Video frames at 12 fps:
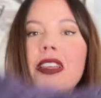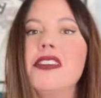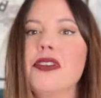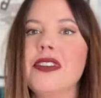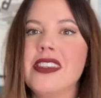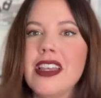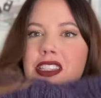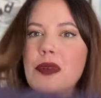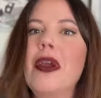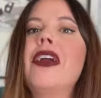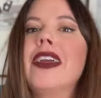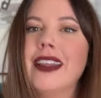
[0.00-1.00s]
a certain size to
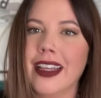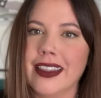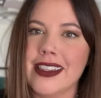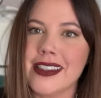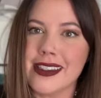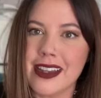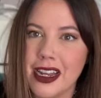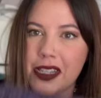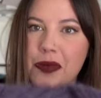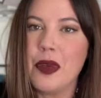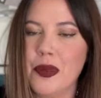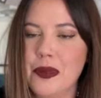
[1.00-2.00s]
wear it. Like, this is not a
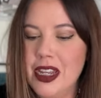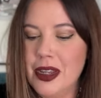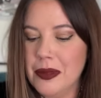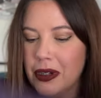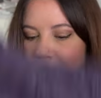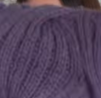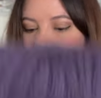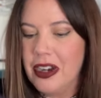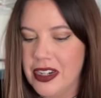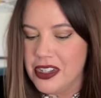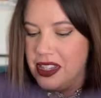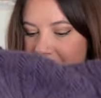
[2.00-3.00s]
small, medium, or
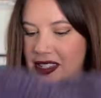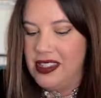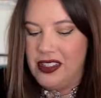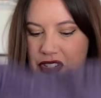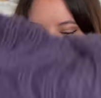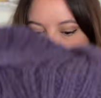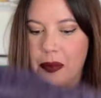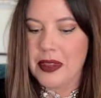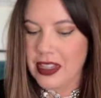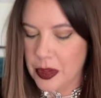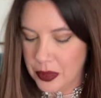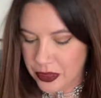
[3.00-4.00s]
large. This is just
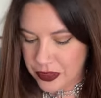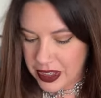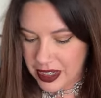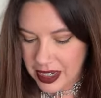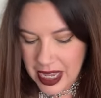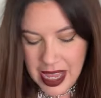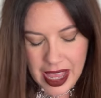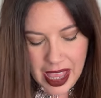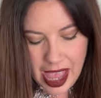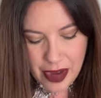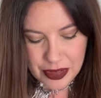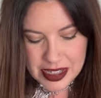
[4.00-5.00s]
something that will fit
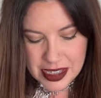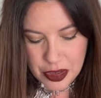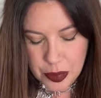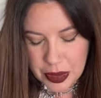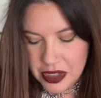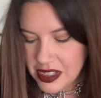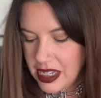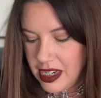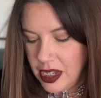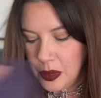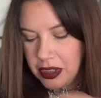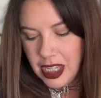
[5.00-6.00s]
every single person.
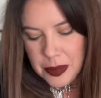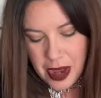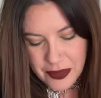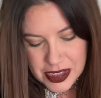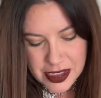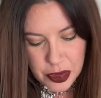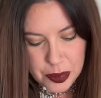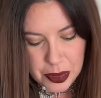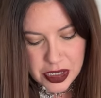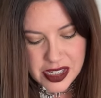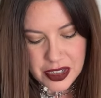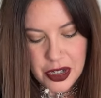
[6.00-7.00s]
It will keep every single
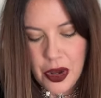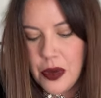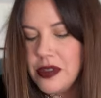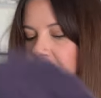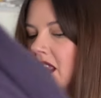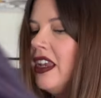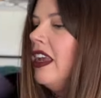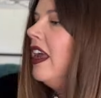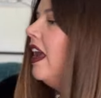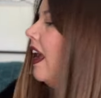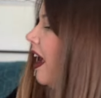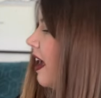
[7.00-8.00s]
person cozy.
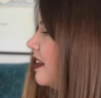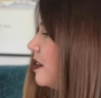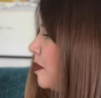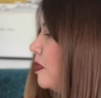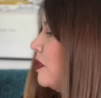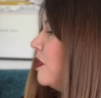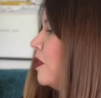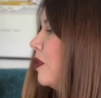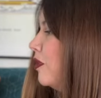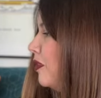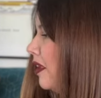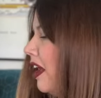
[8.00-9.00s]
And it's a
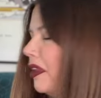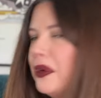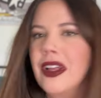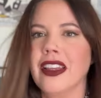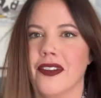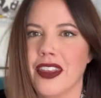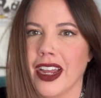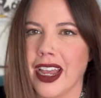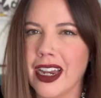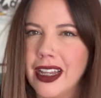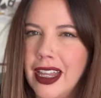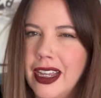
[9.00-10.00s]
beautiful color. I love that
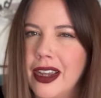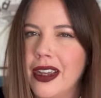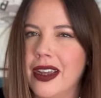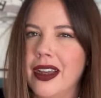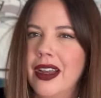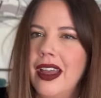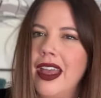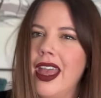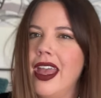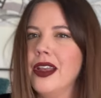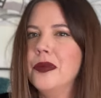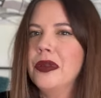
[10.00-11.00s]
kind of like
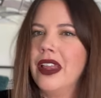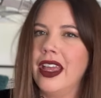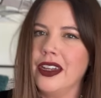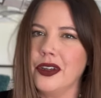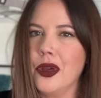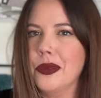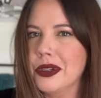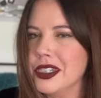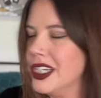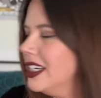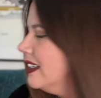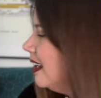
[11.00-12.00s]
eggplant
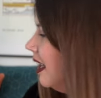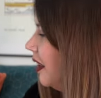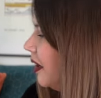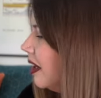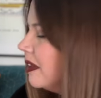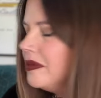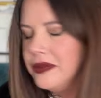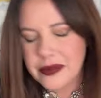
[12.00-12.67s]
aubergine color.